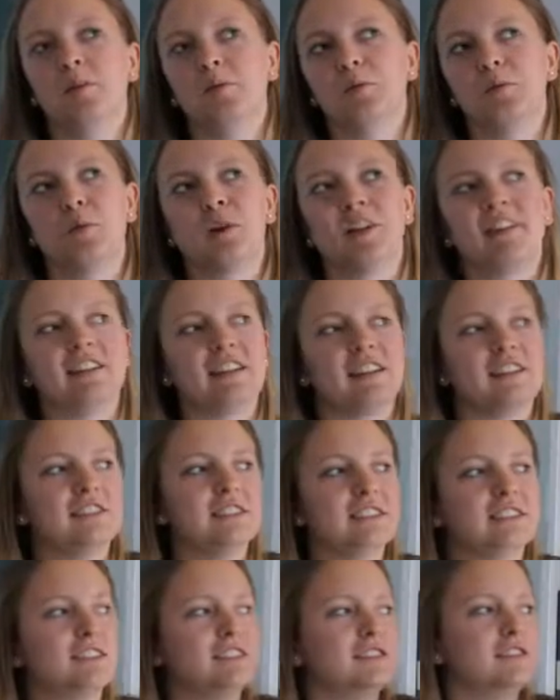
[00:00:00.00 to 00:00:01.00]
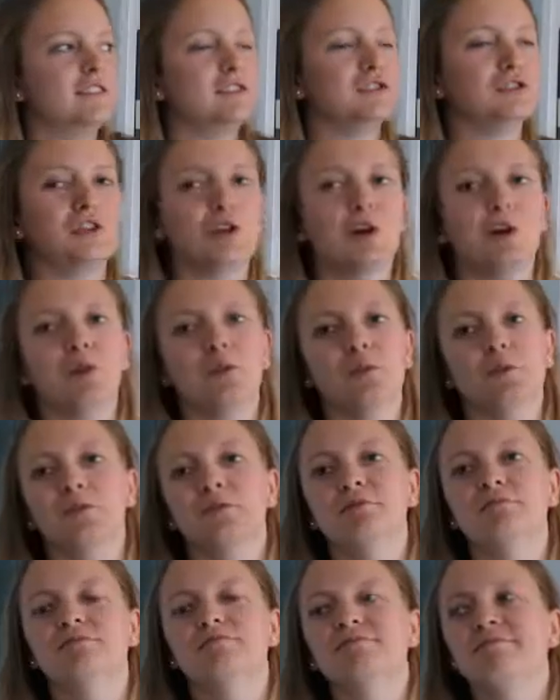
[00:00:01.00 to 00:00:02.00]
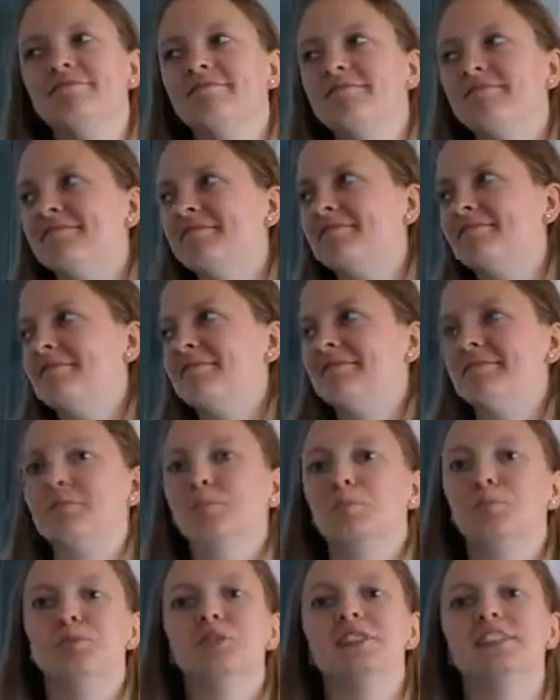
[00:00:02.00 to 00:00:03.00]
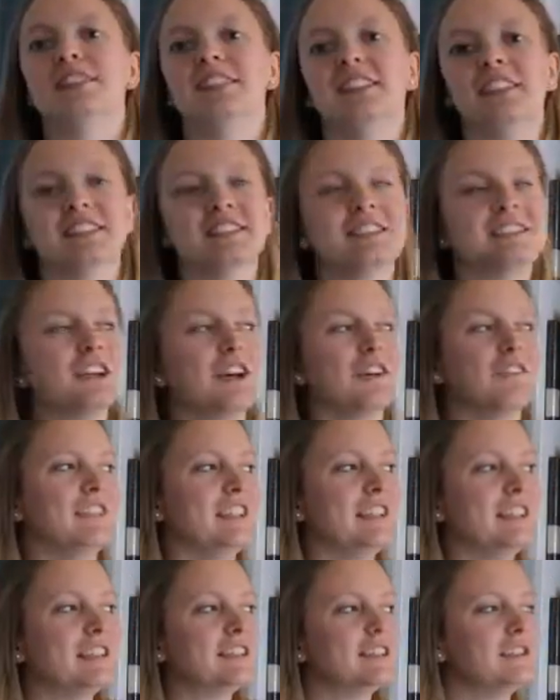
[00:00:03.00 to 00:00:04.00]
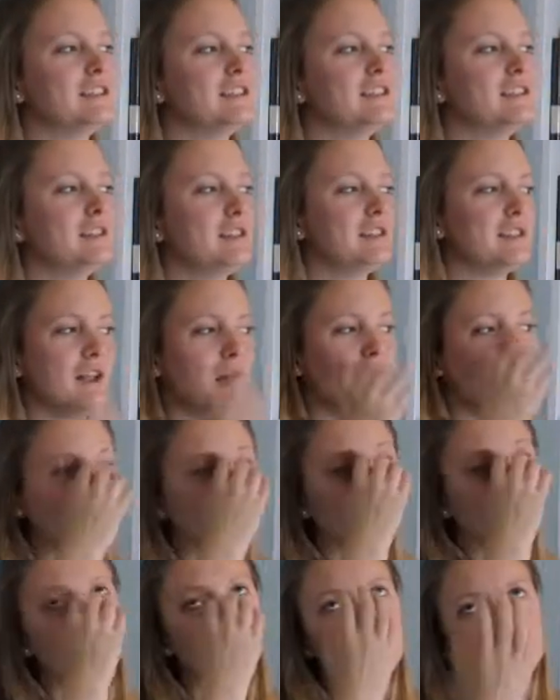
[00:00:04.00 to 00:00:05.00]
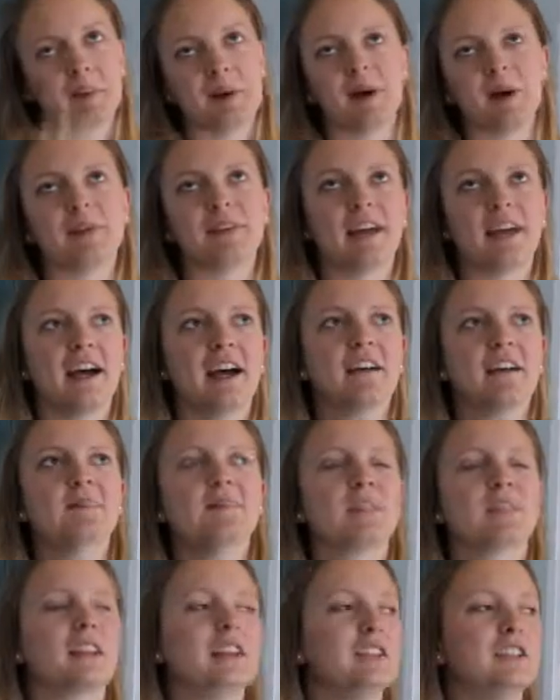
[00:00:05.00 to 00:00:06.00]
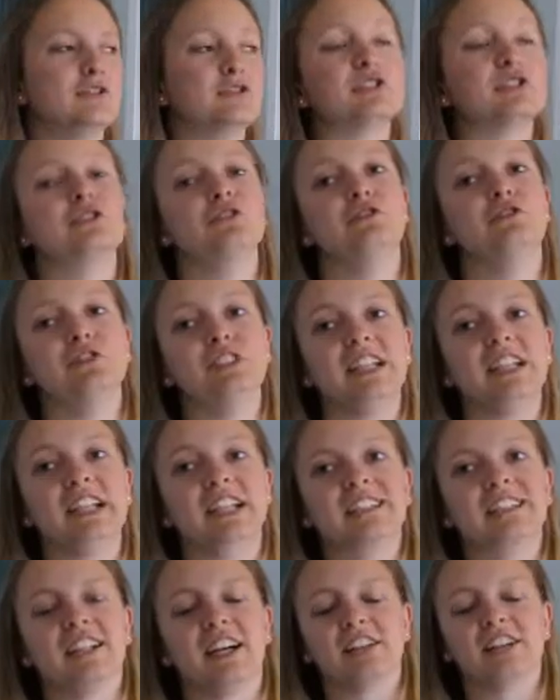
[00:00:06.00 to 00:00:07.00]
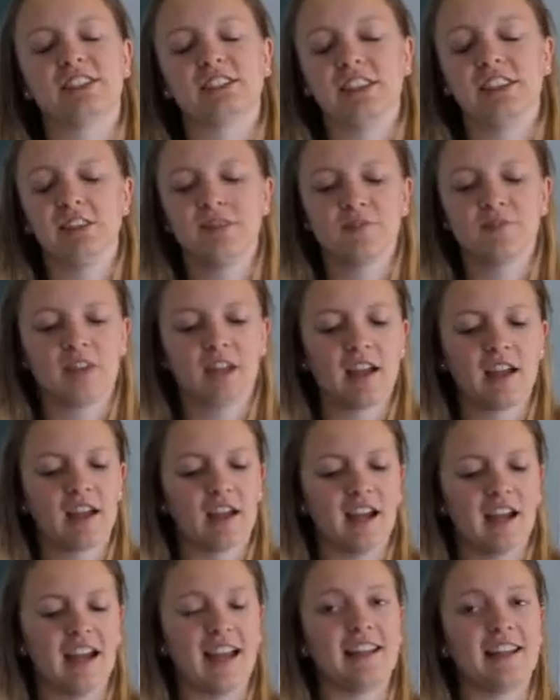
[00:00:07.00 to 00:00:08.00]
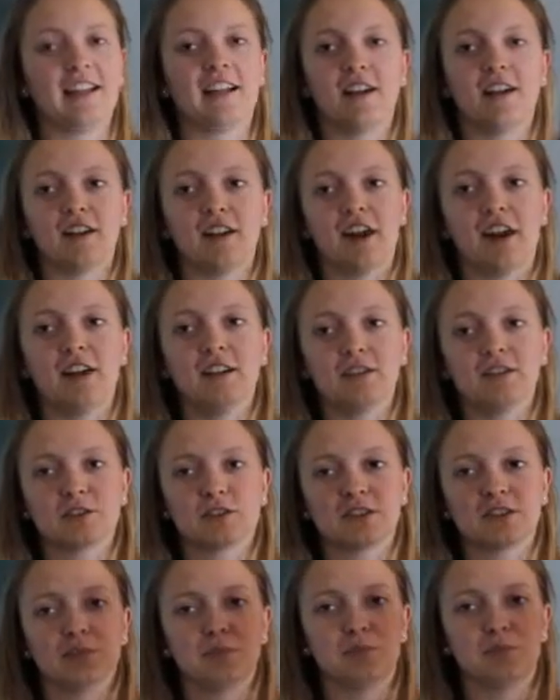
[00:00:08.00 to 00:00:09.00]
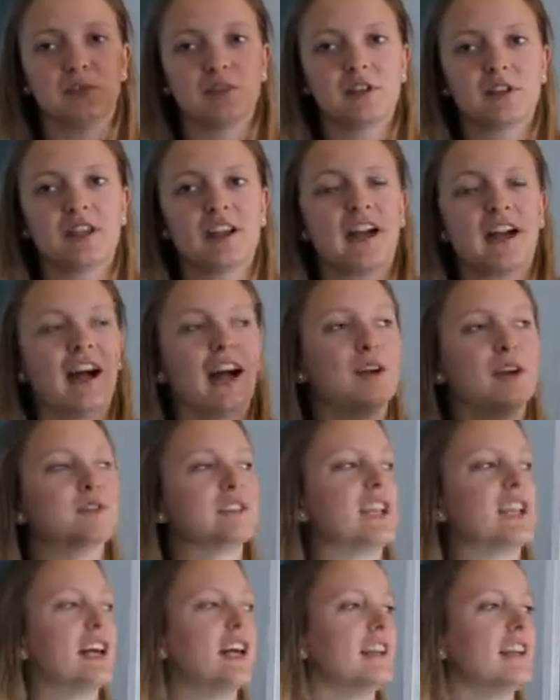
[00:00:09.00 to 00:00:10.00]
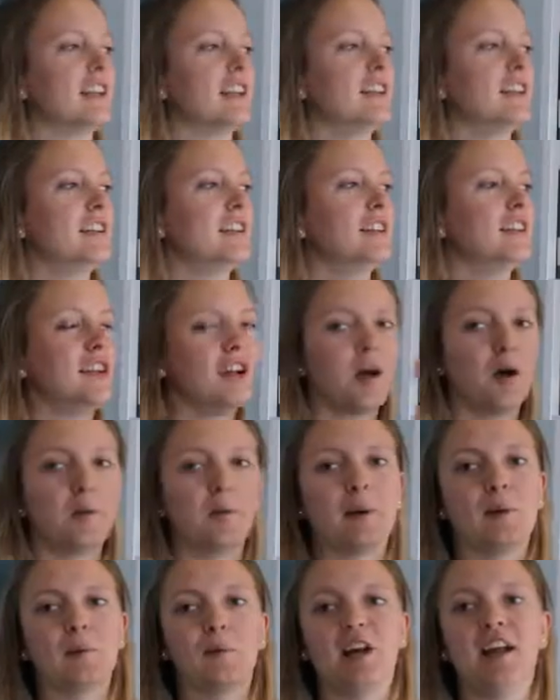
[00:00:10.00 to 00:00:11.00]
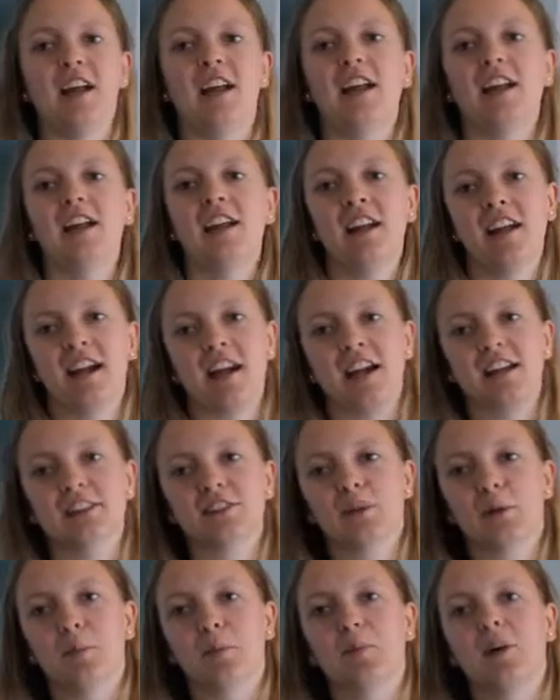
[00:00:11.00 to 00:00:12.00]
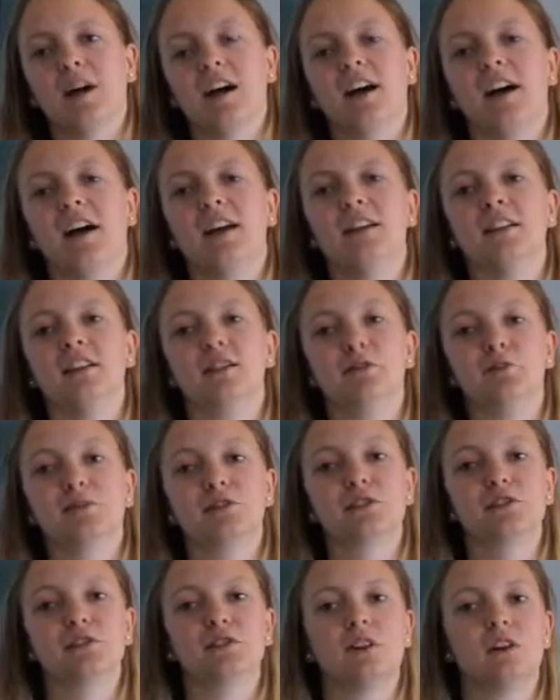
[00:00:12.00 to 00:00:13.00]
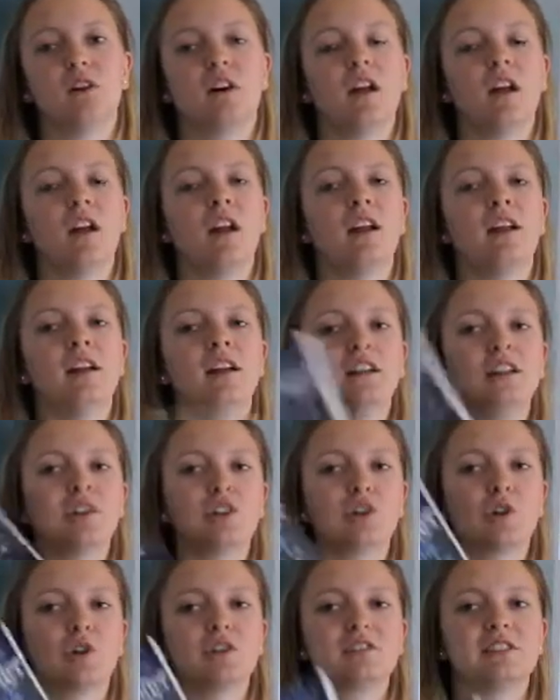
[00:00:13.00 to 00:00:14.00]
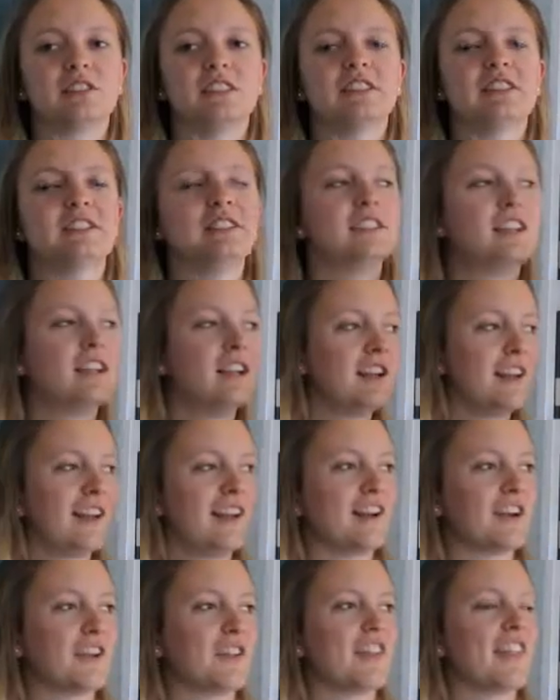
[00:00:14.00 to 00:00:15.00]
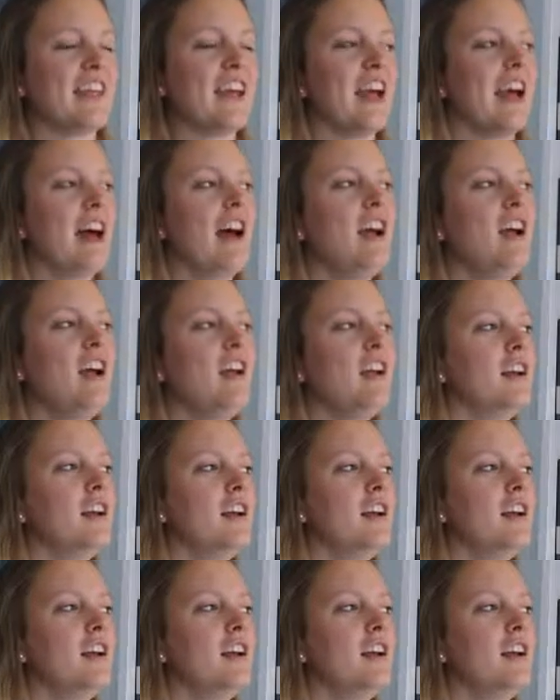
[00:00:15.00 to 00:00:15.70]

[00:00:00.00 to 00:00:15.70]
when there is no precedence of it? So he talked about that. It was really exciting, and I got this book. I was like, on my way, I stopped by the bookstore, got this, and got there,